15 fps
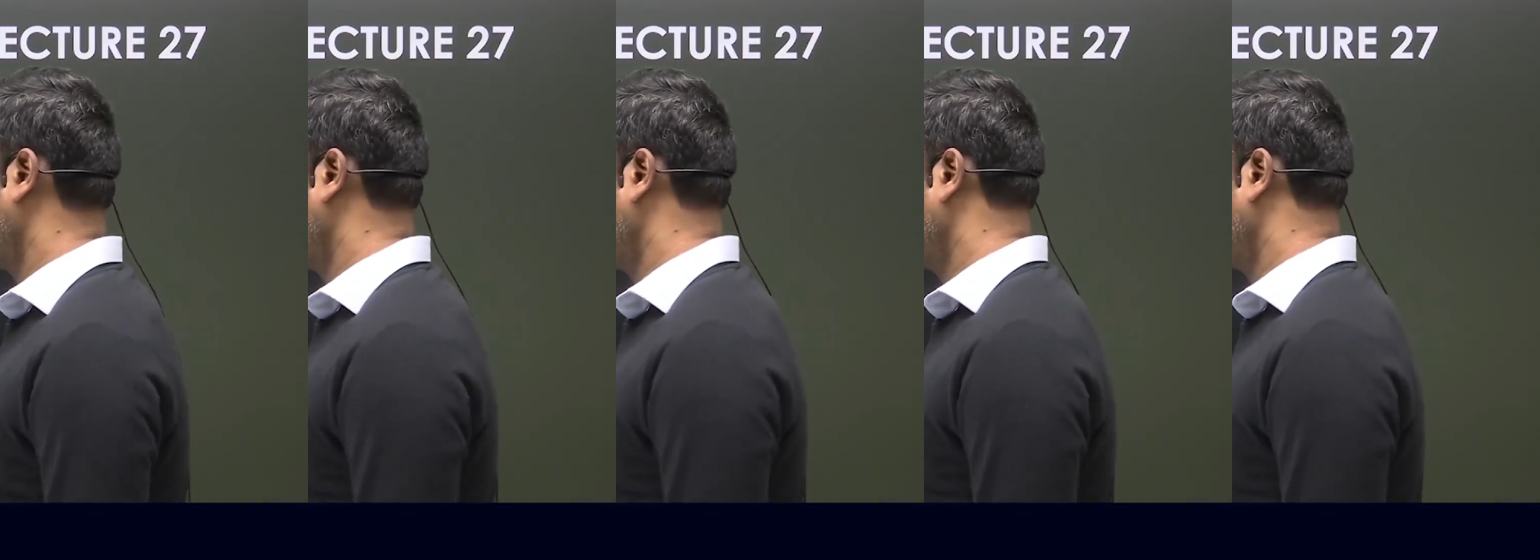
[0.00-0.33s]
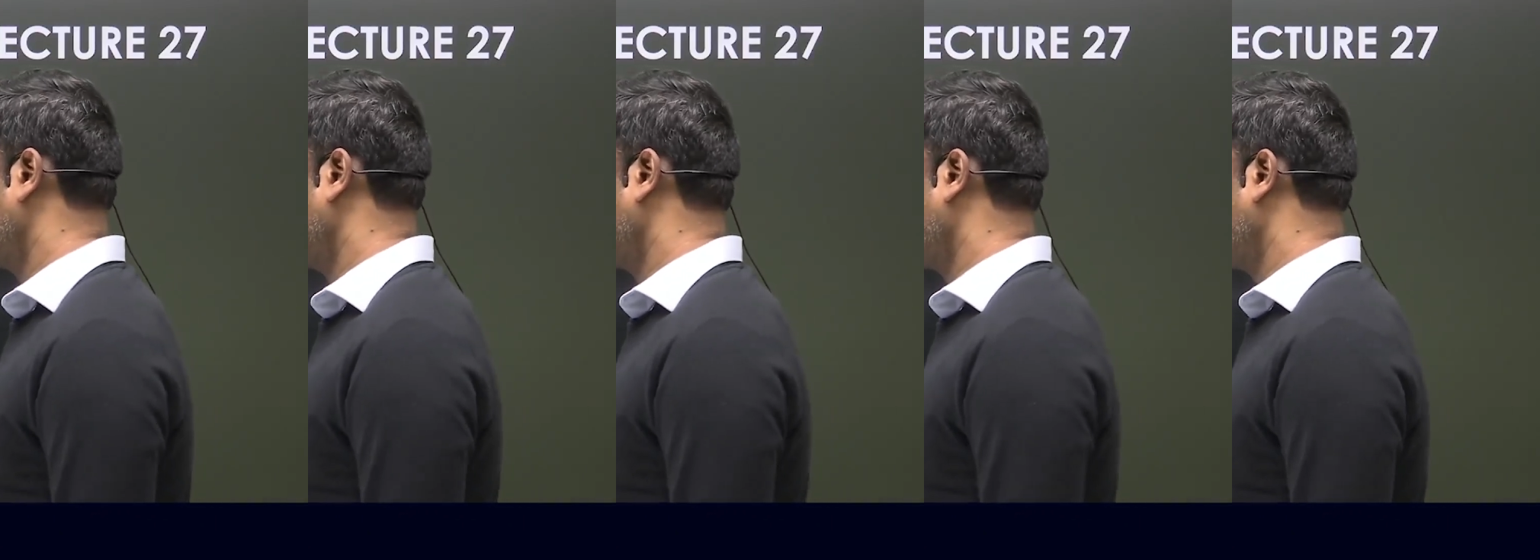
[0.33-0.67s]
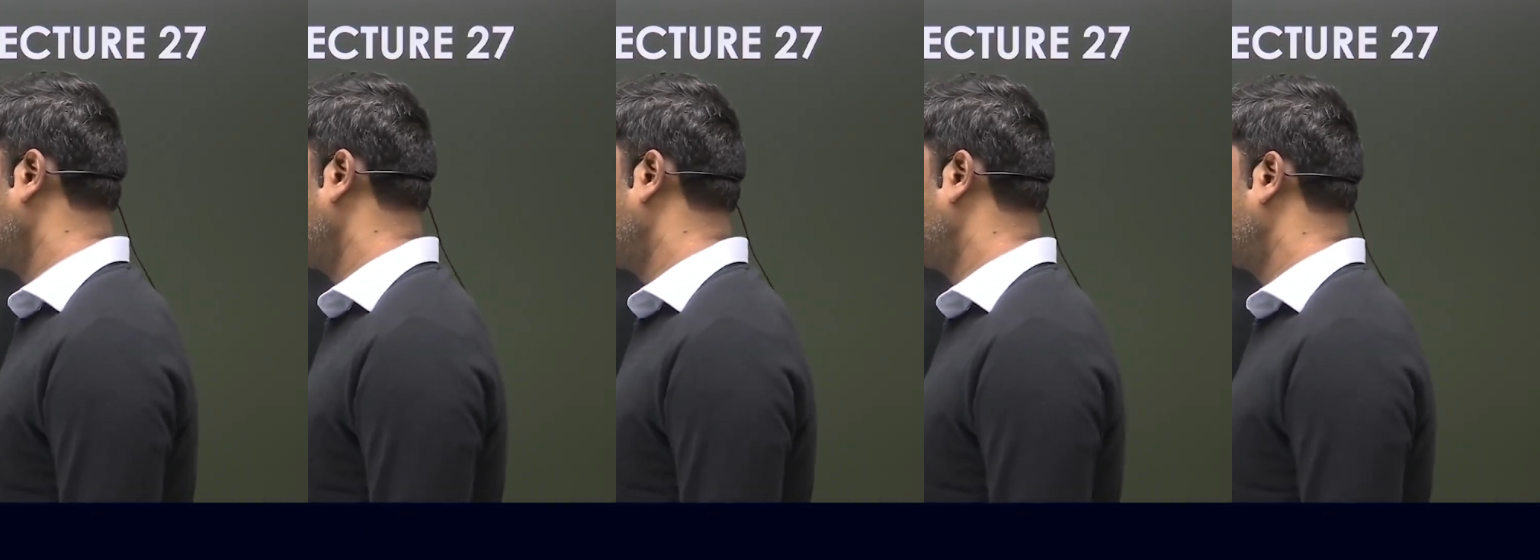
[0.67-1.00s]
So
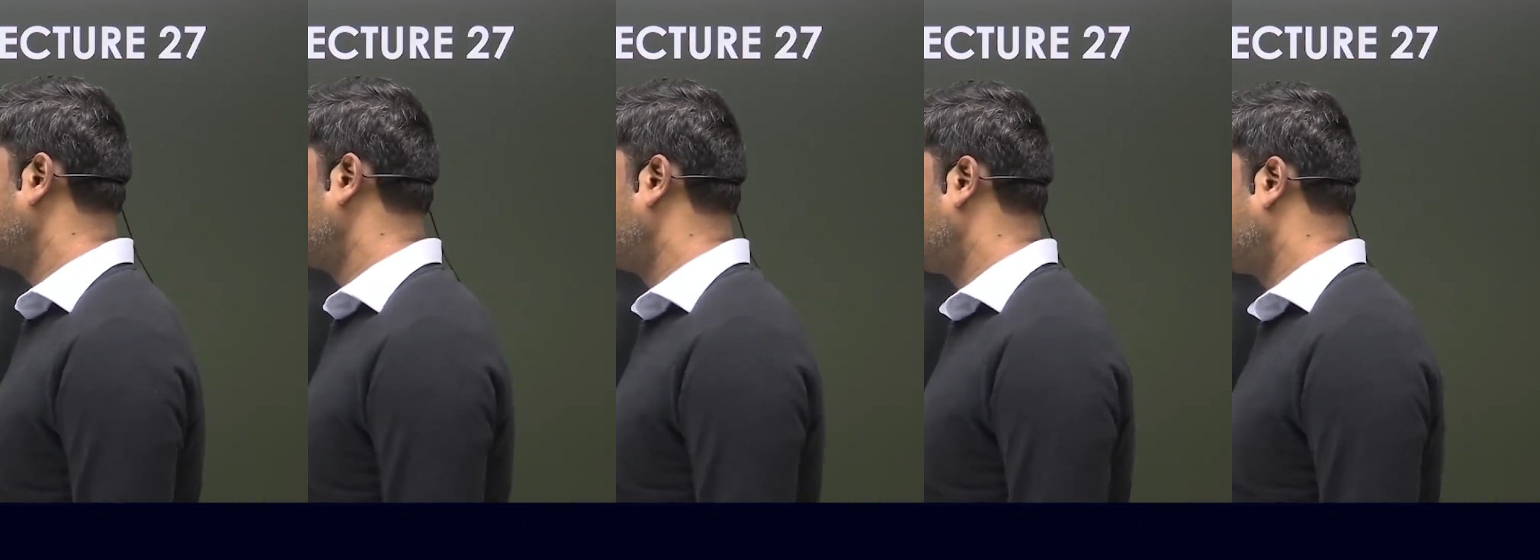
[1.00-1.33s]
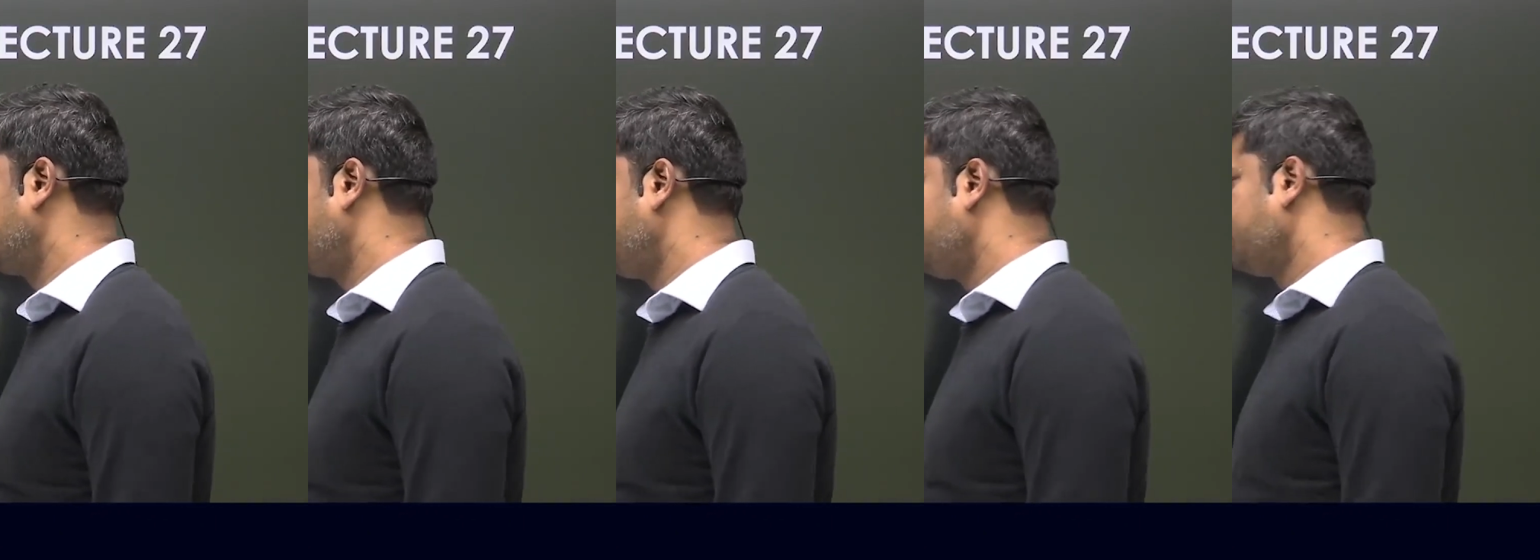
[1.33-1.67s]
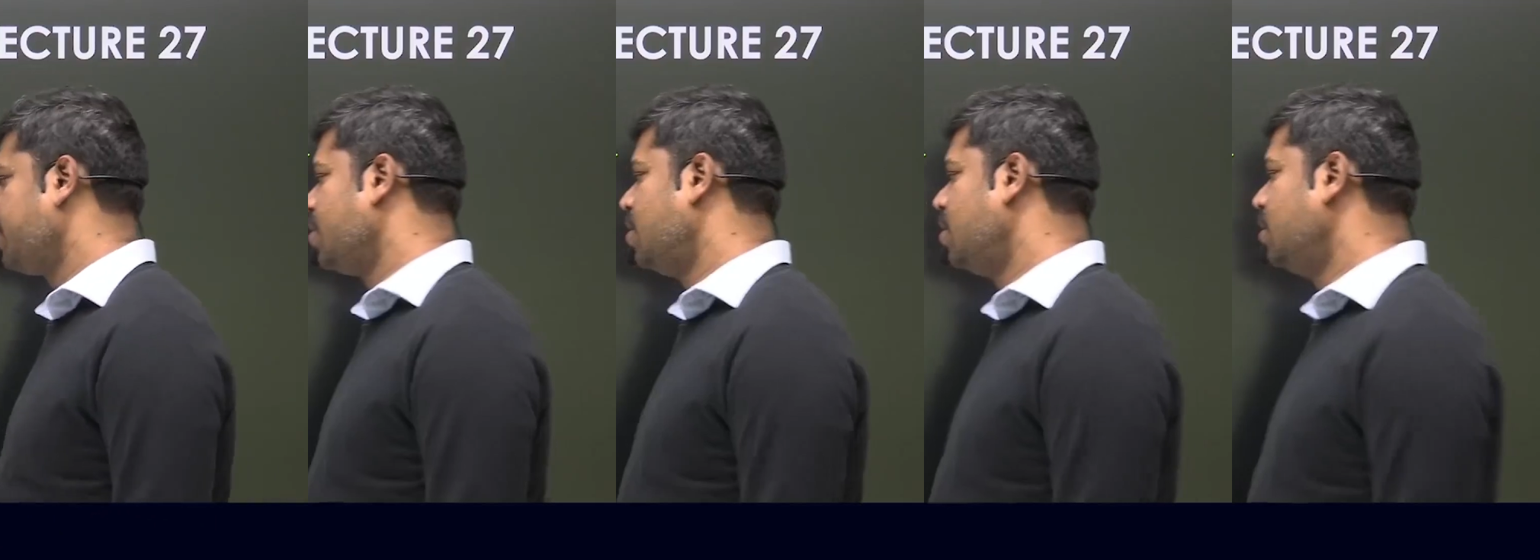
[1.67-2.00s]
again that is wrong.
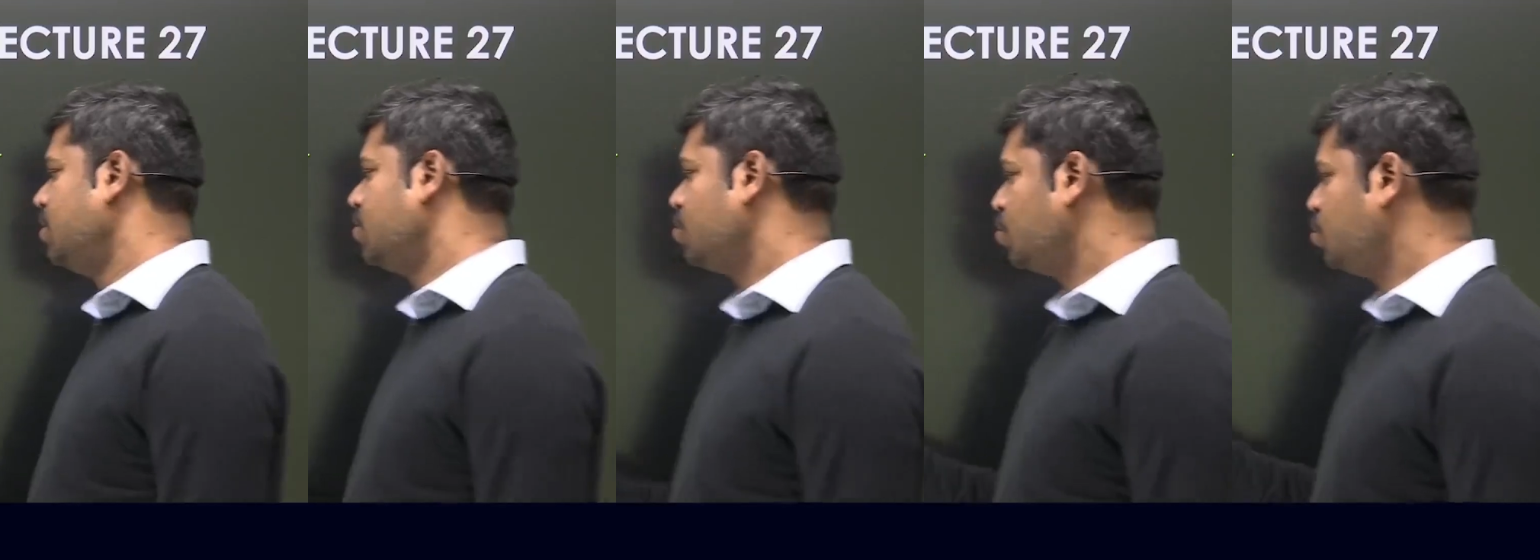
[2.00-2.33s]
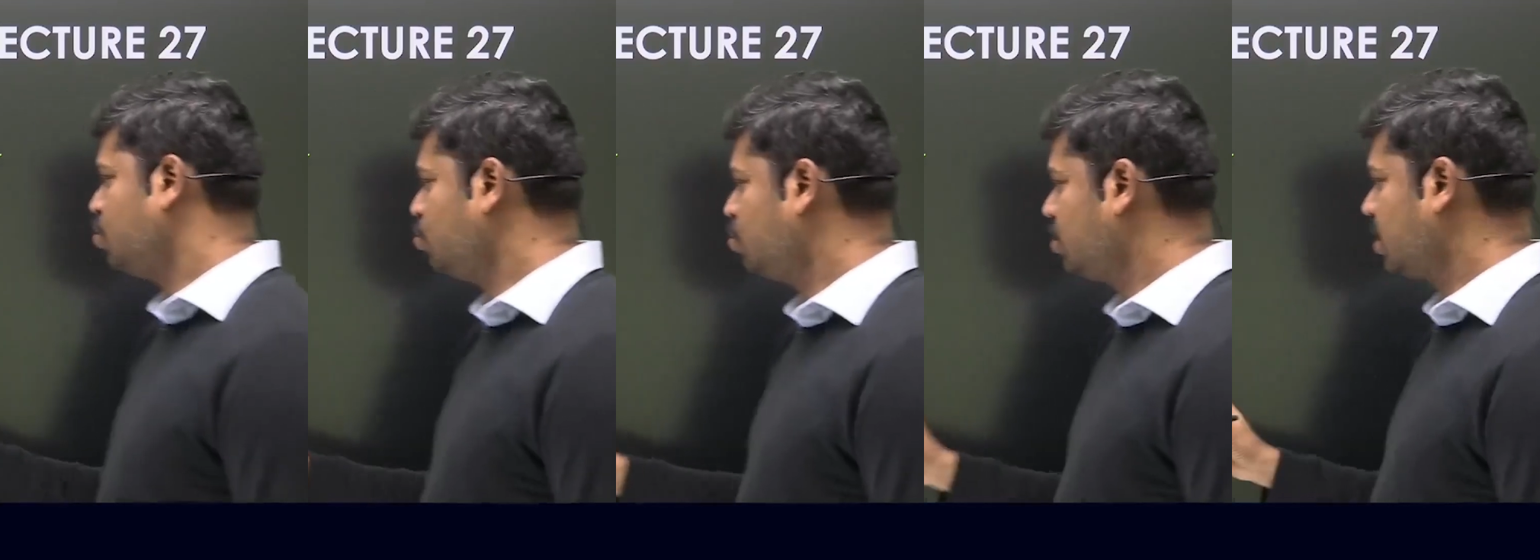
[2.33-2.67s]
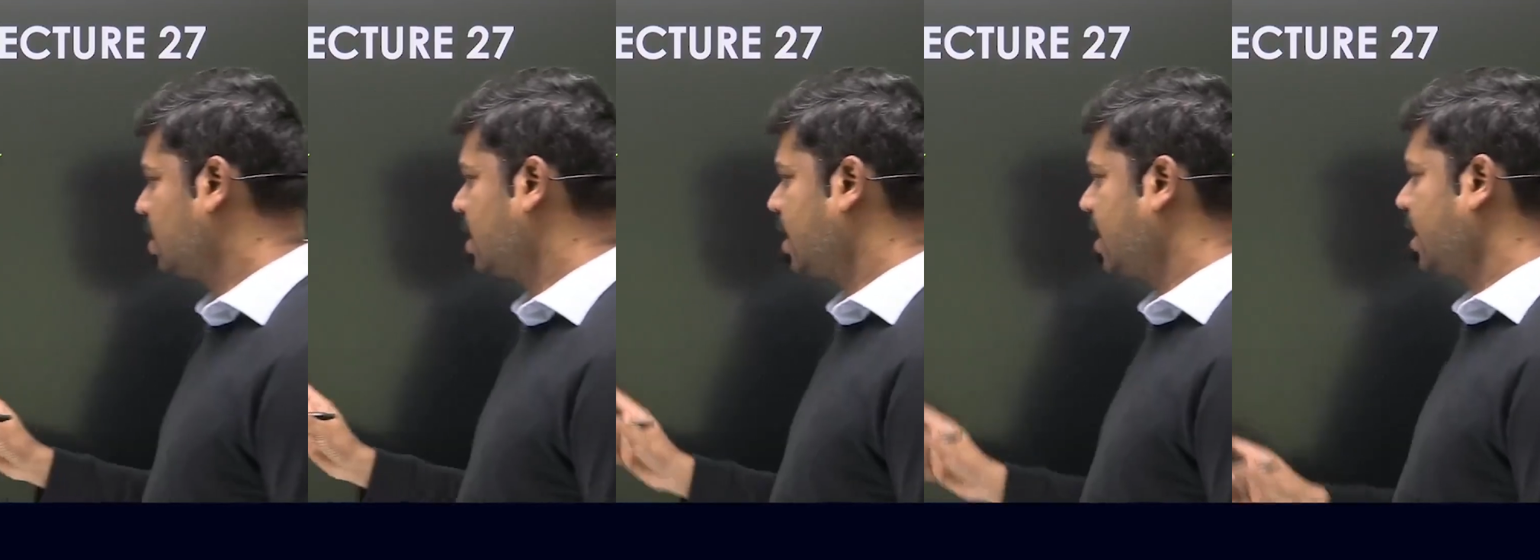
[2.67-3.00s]
So choose the
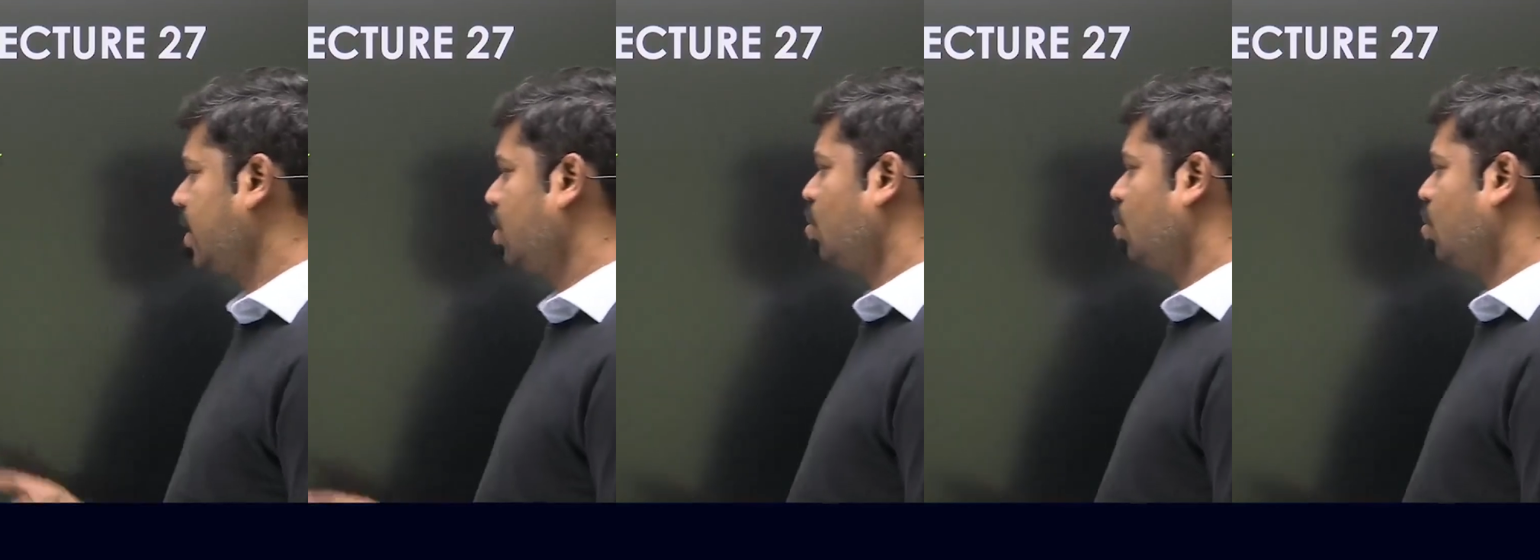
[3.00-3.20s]
correct